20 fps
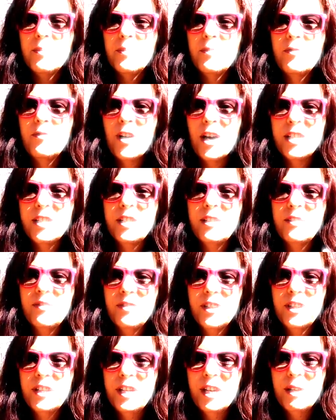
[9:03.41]
finally
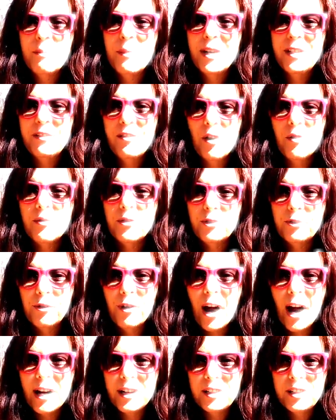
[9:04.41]
feeling myself
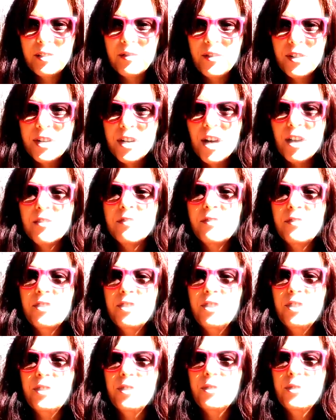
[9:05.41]
attractive enough
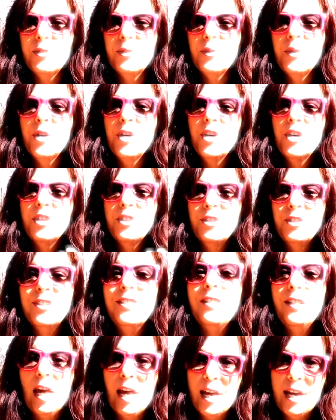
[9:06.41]
to
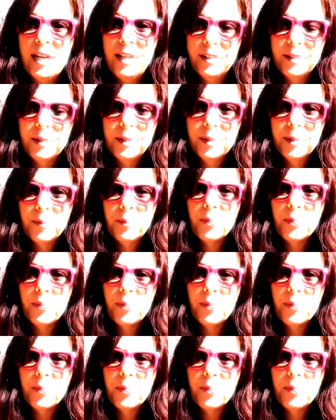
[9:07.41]
date.